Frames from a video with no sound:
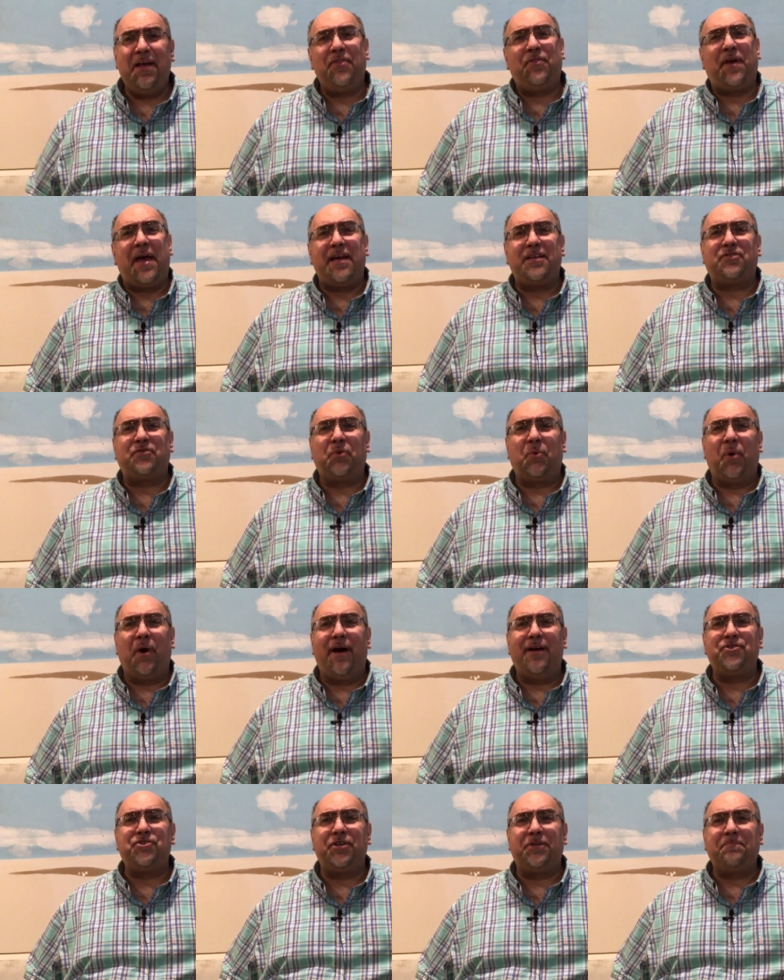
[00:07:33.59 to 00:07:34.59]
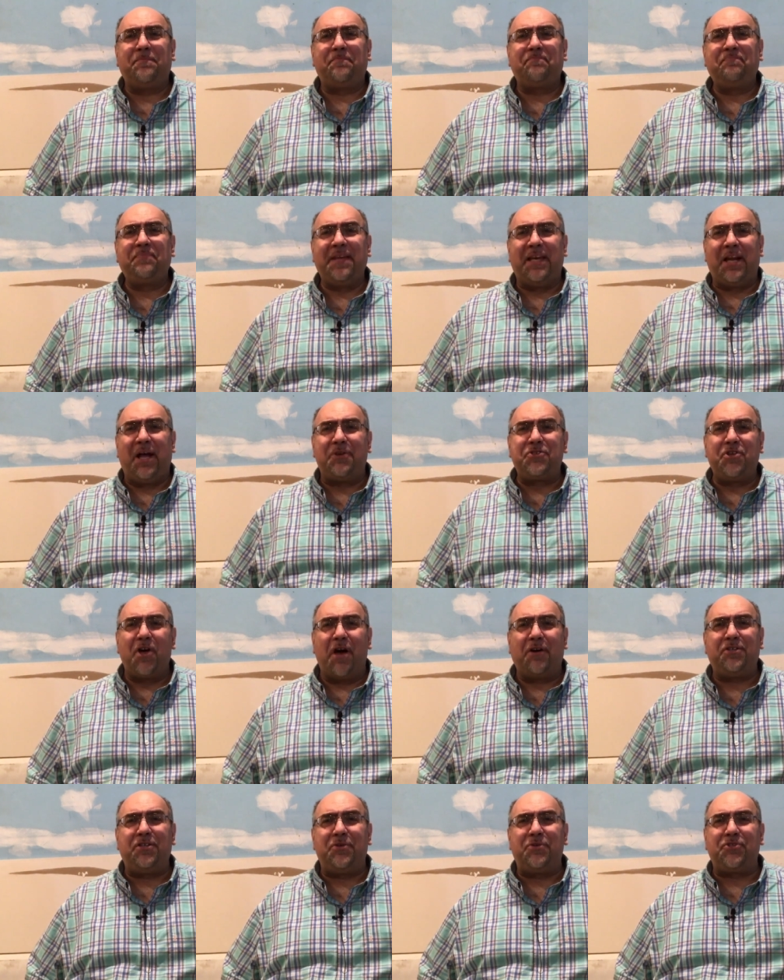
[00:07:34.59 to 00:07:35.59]
Thanks for watching, and I'll
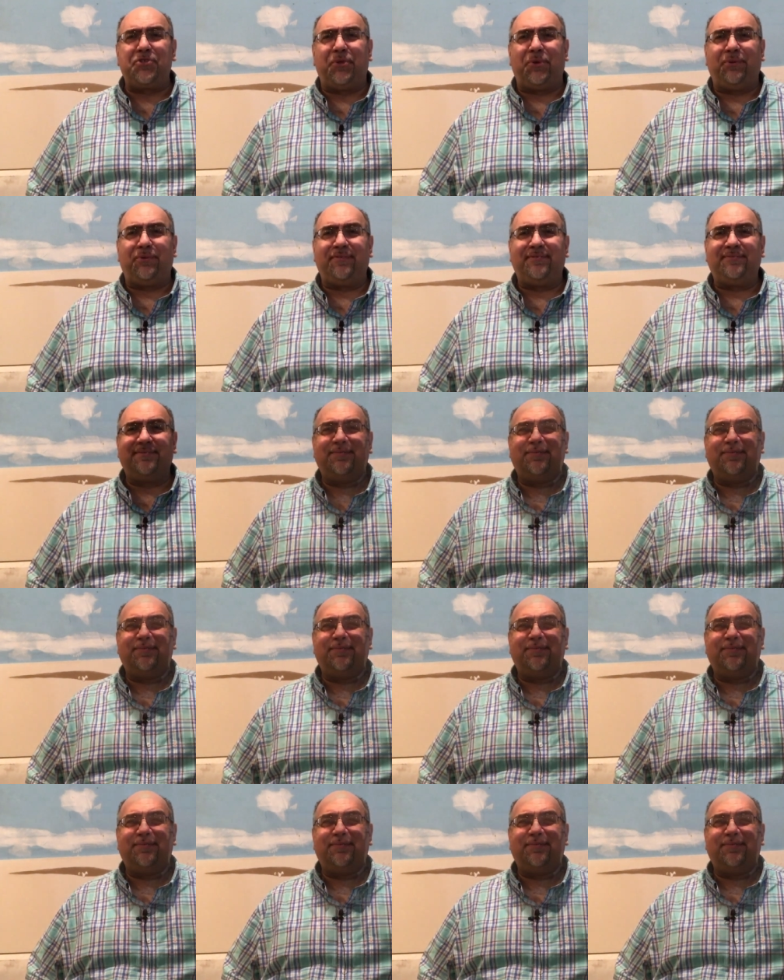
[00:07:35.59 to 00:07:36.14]
talk to you soon.